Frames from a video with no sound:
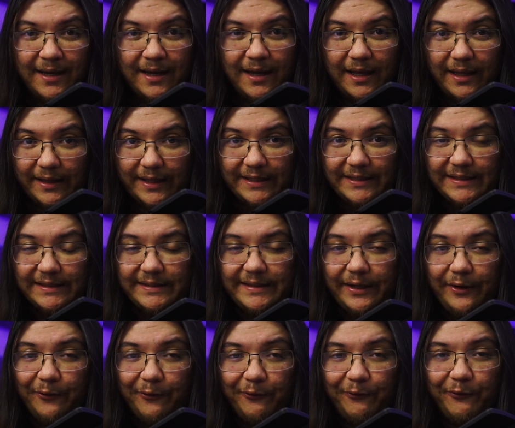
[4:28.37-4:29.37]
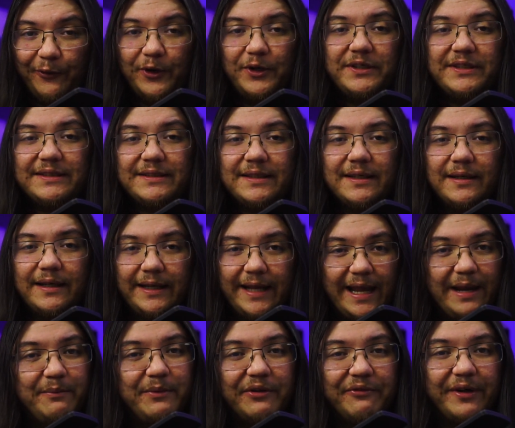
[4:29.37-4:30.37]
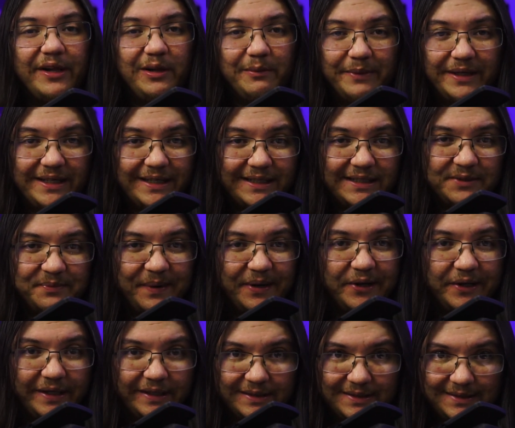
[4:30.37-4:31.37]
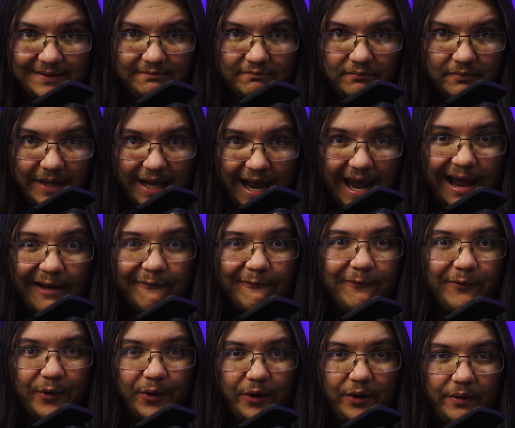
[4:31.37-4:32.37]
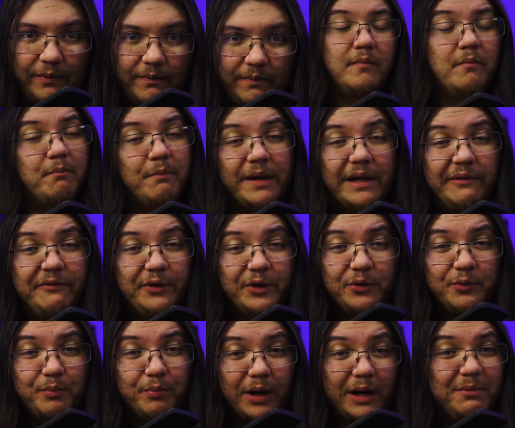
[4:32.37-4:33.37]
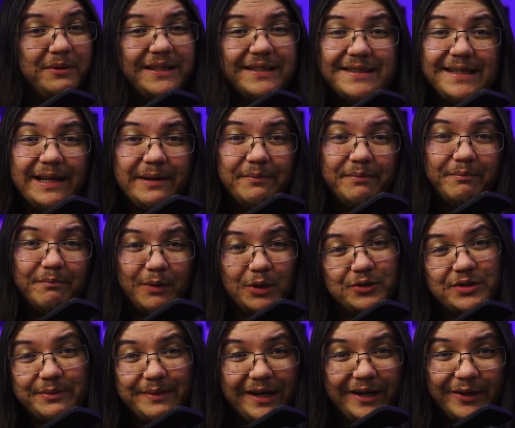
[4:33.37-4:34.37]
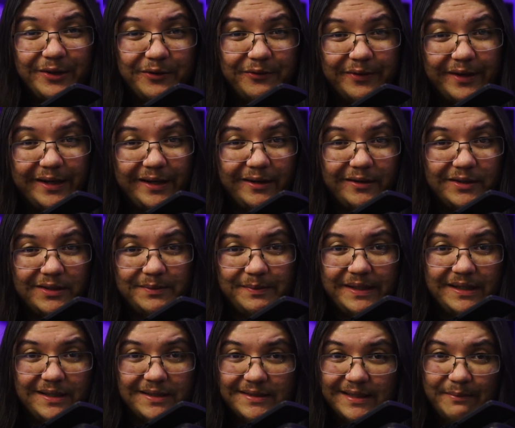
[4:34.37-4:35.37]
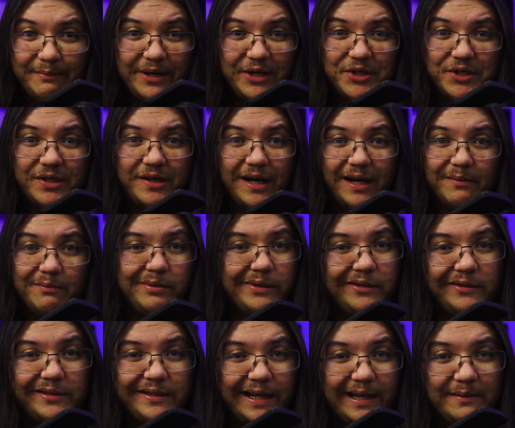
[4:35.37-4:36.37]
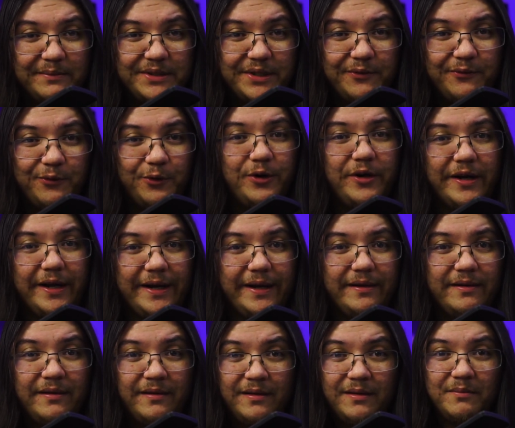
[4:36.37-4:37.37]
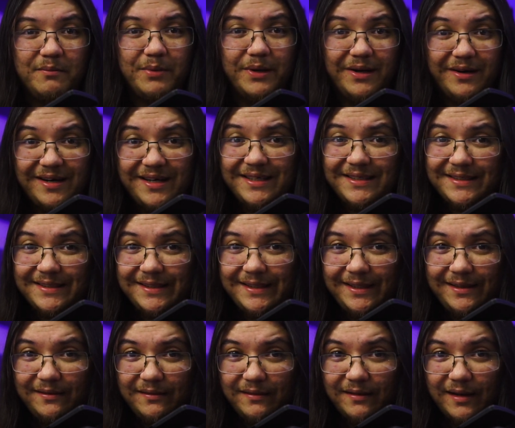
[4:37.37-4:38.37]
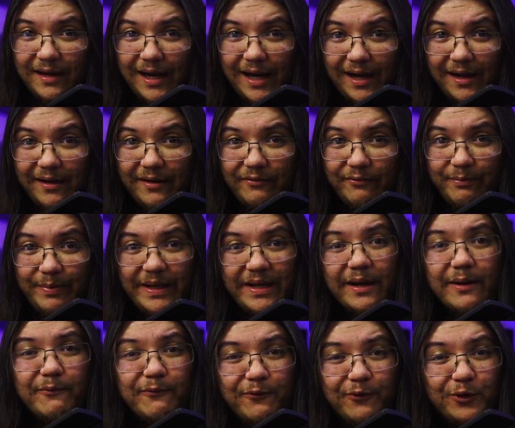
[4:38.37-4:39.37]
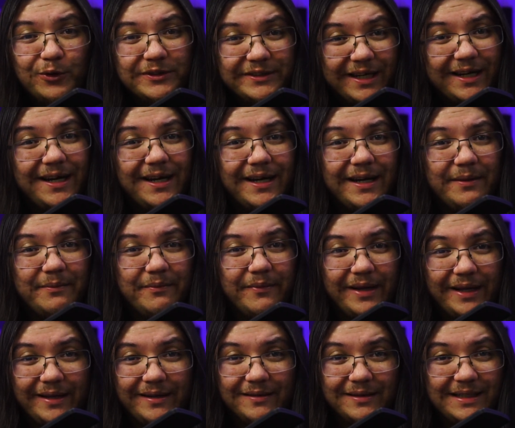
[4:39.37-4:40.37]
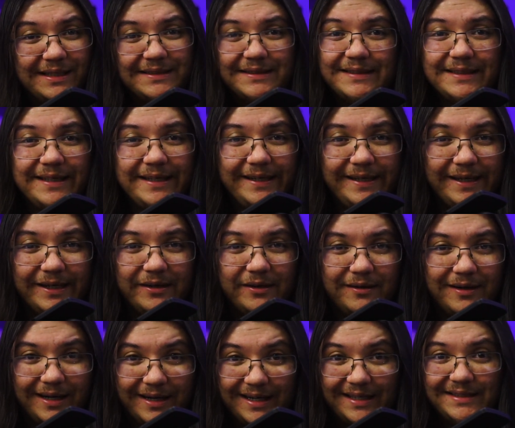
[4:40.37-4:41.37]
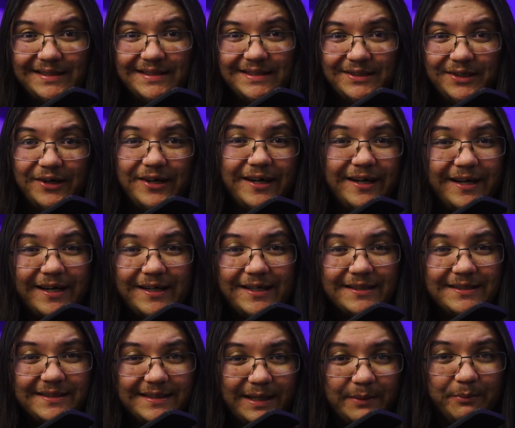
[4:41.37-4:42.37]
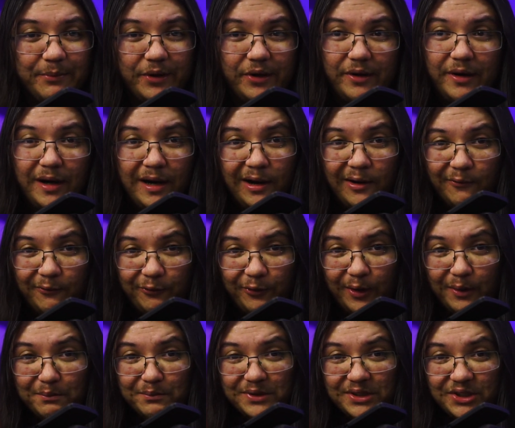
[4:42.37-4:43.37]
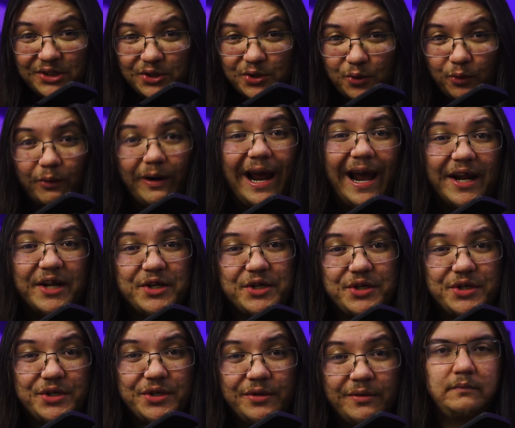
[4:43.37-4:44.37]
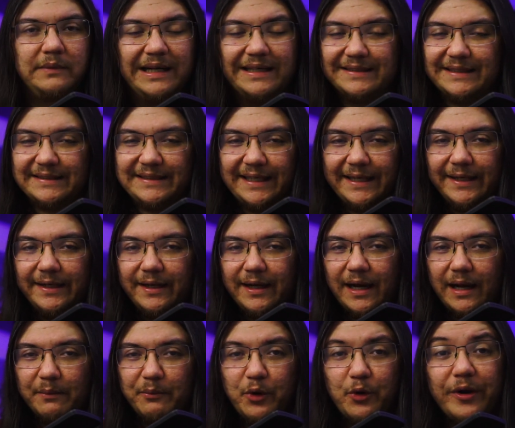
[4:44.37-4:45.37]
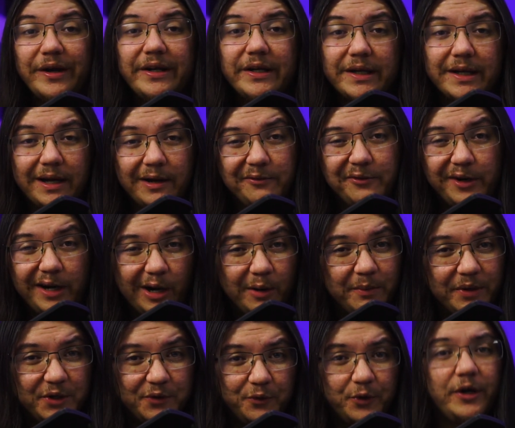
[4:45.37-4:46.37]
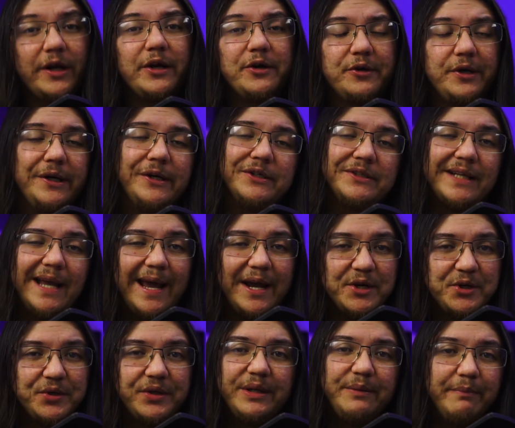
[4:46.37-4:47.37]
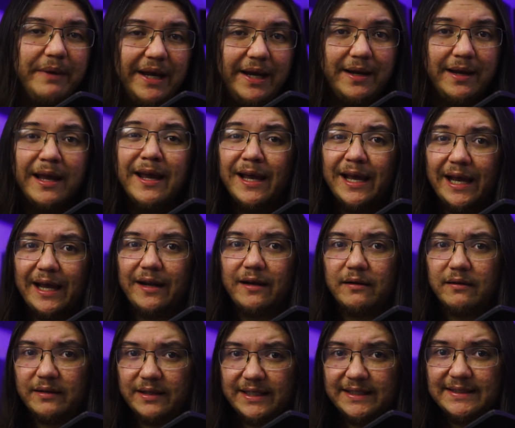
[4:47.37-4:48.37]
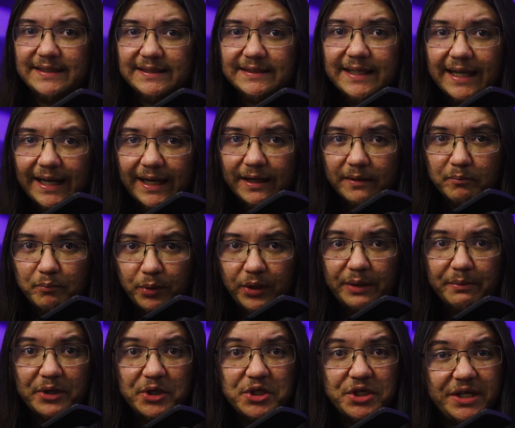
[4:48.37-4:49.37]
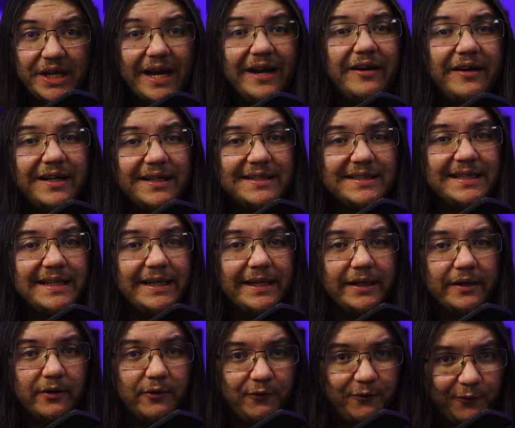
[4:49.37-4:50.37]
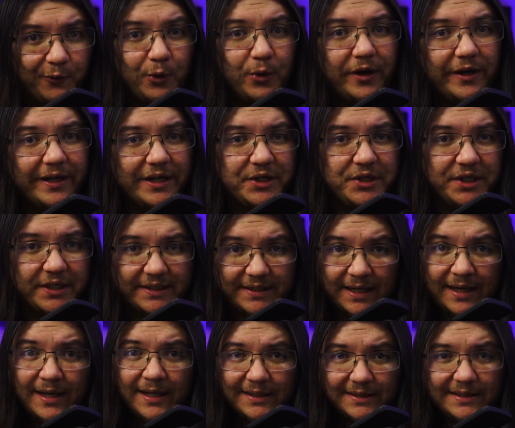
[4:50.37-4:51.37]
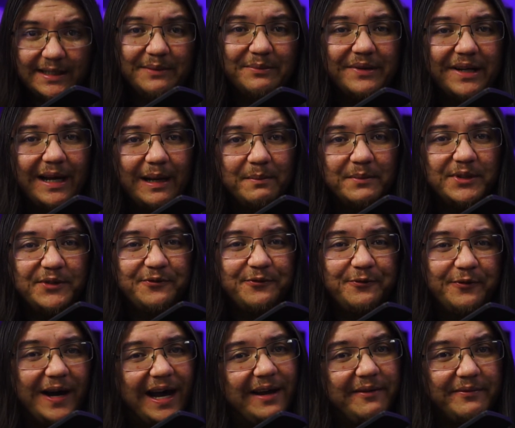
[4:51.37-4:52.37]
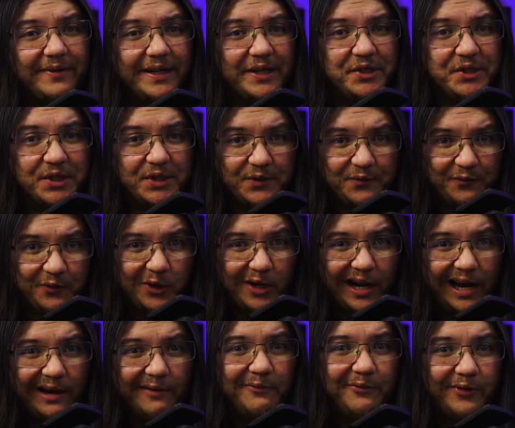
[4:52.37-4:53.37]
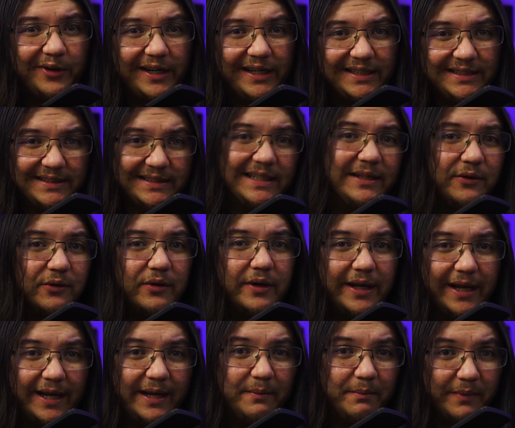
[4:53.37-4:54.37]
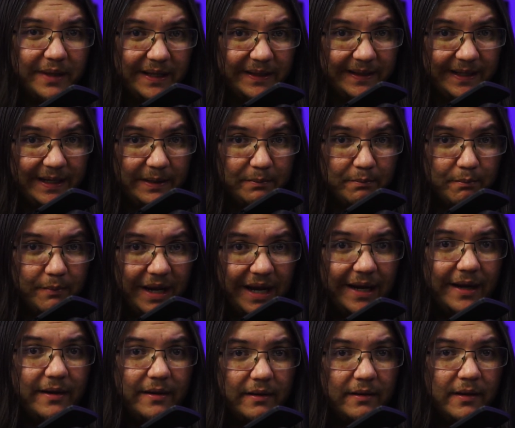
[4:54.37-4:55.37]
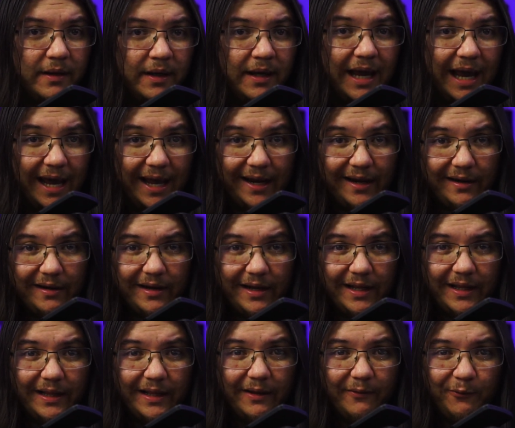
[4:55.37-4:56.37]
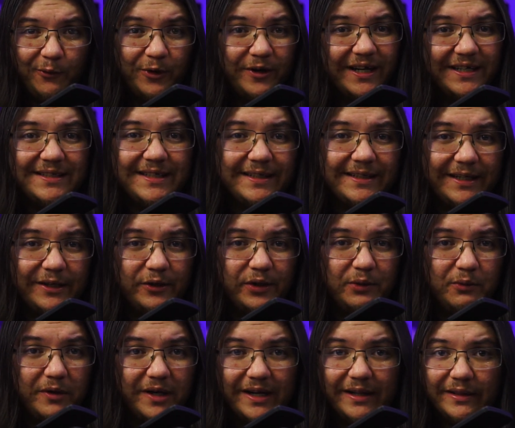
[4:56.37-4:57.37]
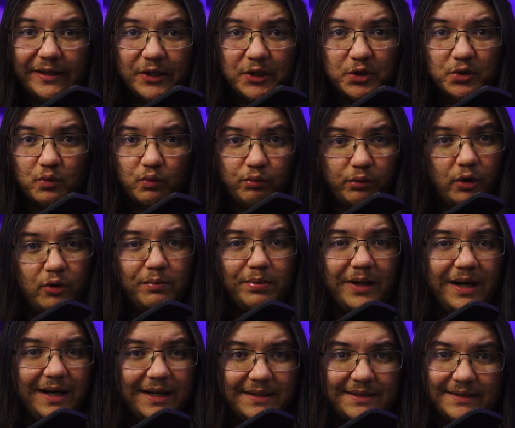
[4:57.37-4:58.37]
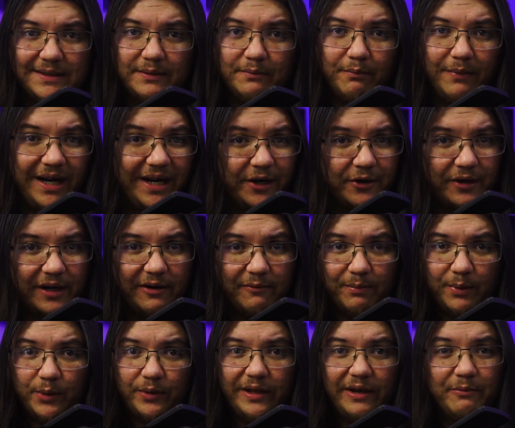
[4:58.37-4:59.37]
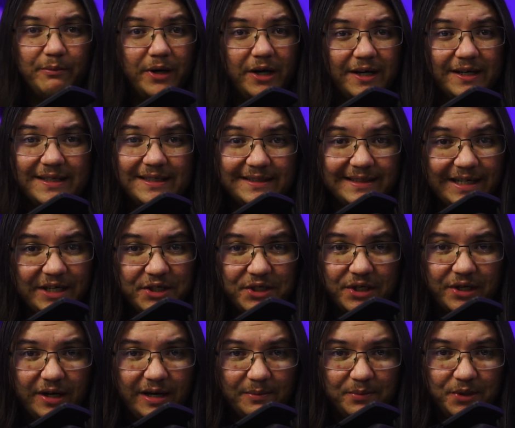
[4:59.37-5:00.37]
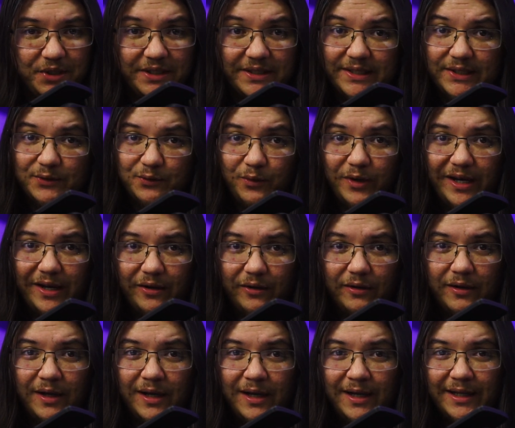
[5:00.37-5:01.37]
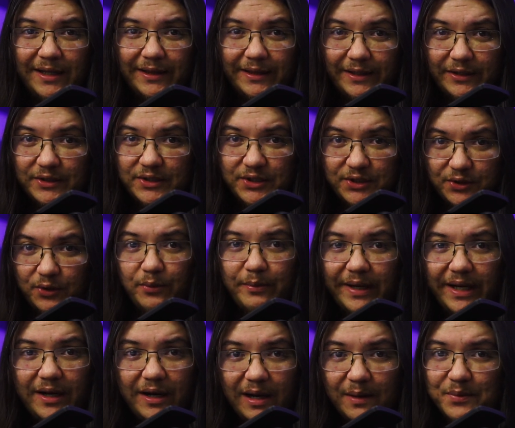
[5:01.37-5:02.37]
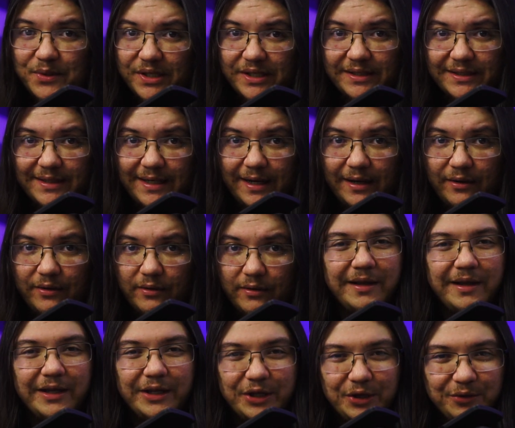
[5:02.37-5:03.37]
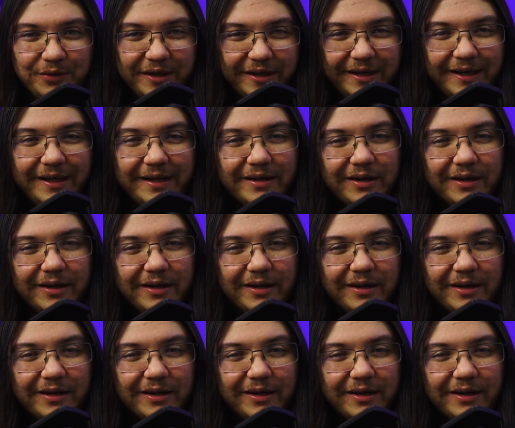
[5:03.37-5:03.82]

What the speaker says: this is their first game development experience ever. Many of you probably skipped most of my other videos because I mentioned I build games in Fortnite. But honestly, I've become full-time in less than a year, and I started in December from scratch. As I said, I'm going to cover how much Fortnite creators actually make, and this is a pretty much guaranteed 4 digits, sometimes 5 digits for every single game that they make. And Fortnite's not the only one. There's Roblox and Minecraft both have monetization options as well. There's so many options now. Unity and